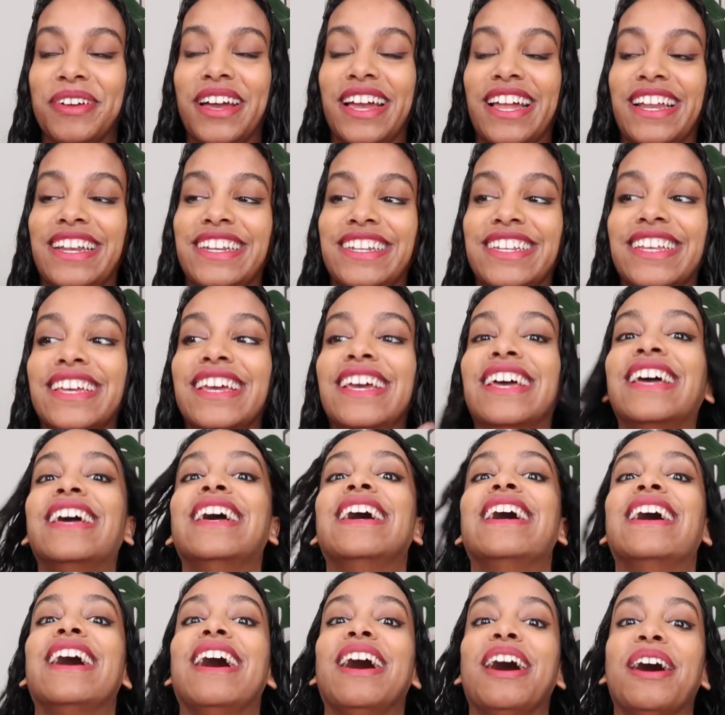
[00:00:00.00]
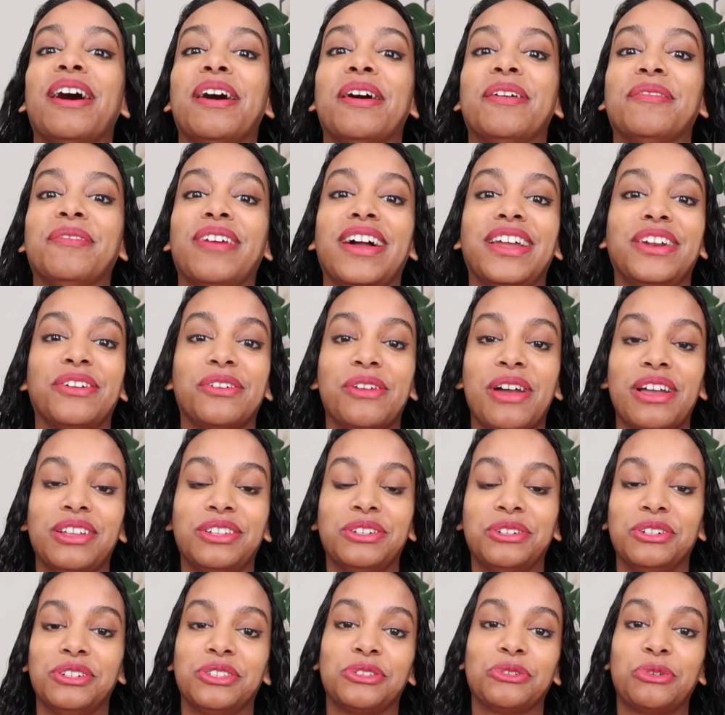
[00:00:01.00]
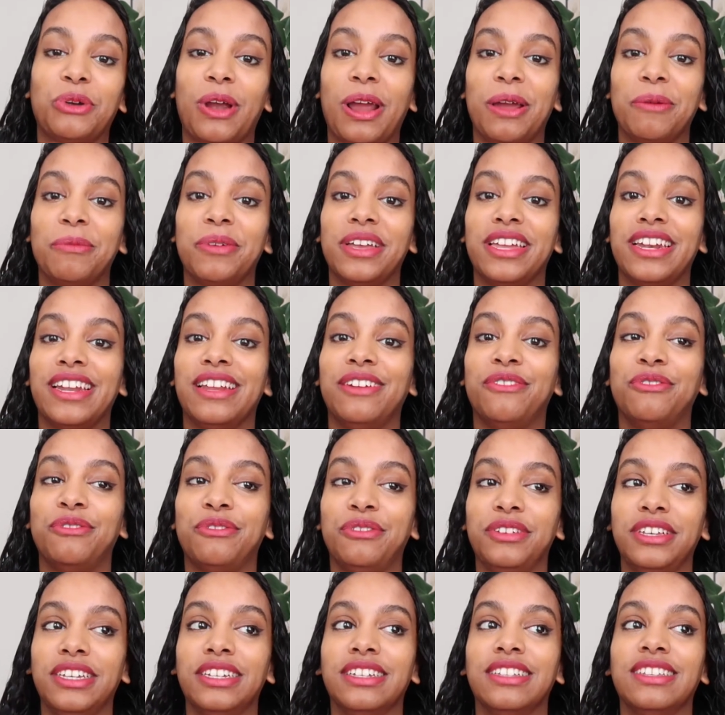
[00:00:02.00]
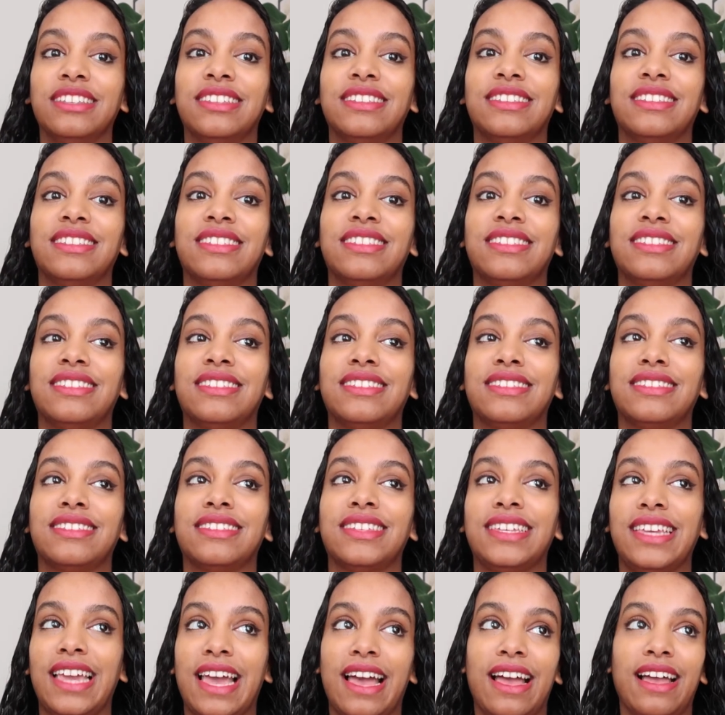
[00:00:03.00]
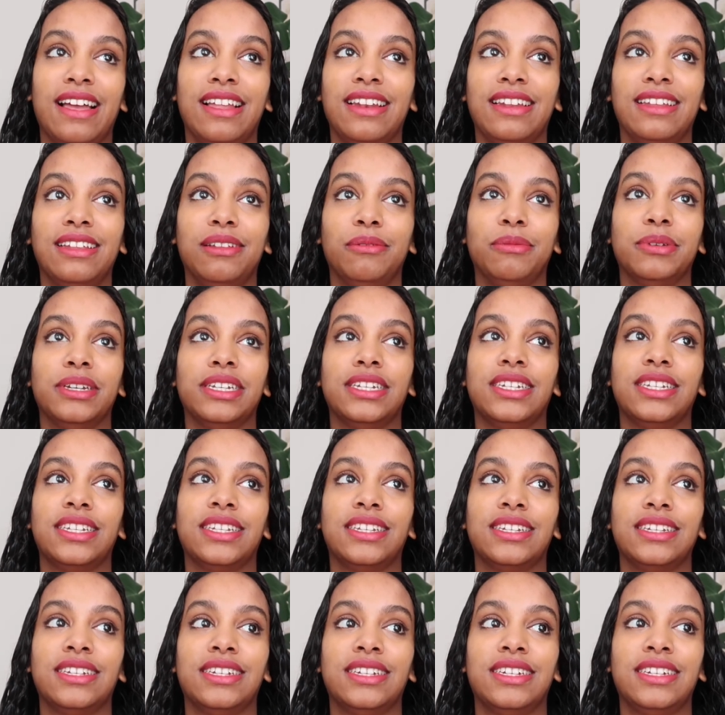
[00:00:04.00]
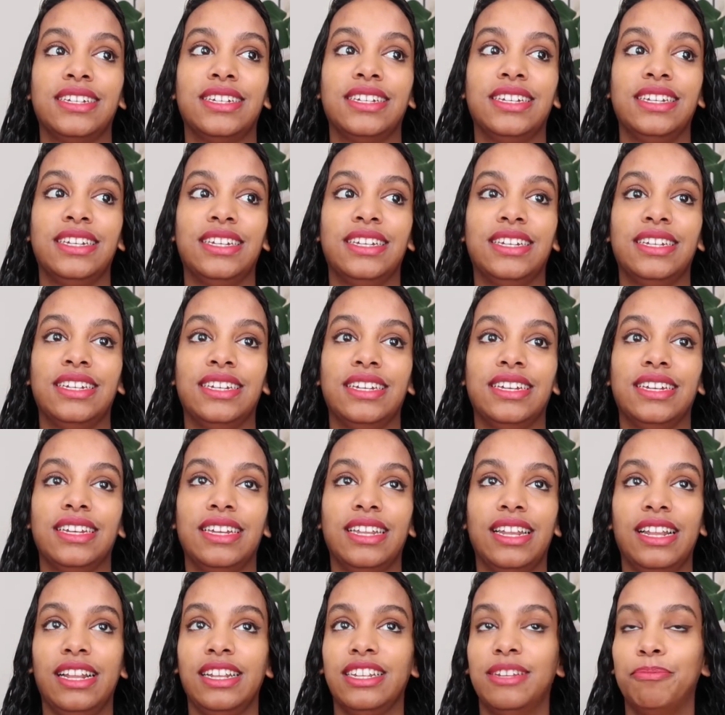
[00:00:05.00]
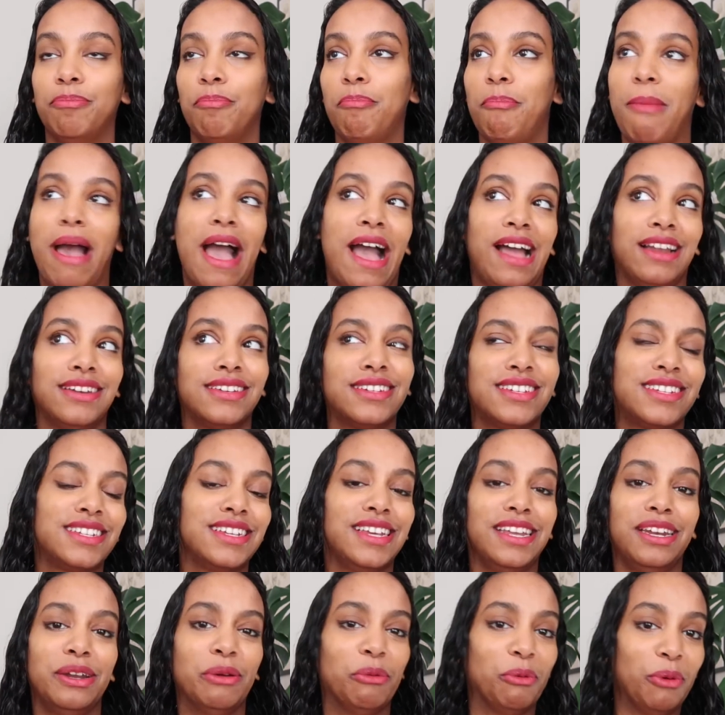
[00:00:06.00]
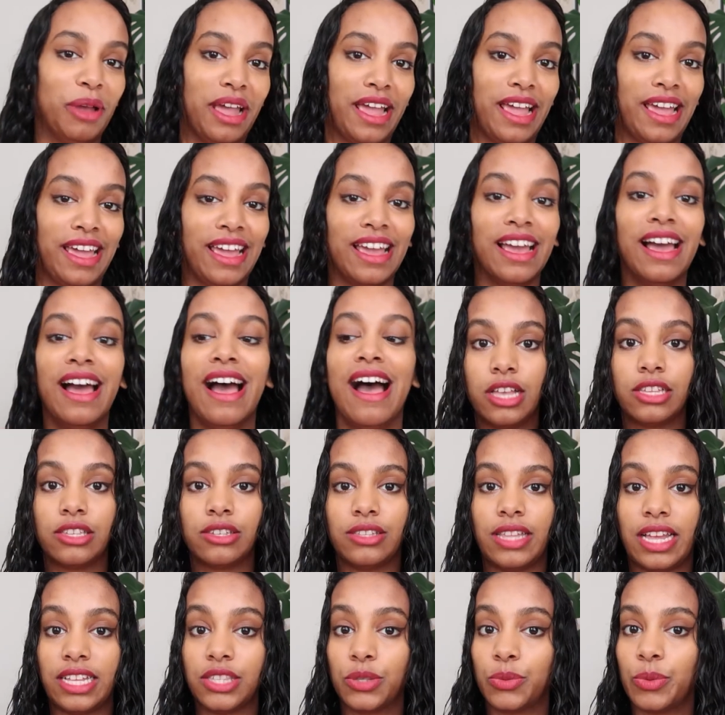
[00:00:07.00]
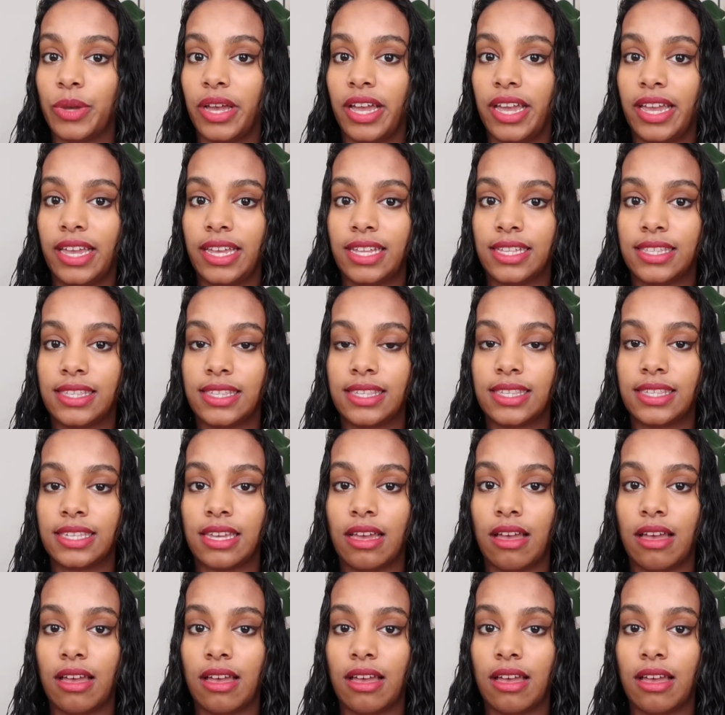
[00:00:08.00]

but um, i don't know how to describe it it feels yeah a little bit Little matte in a way so that's why it's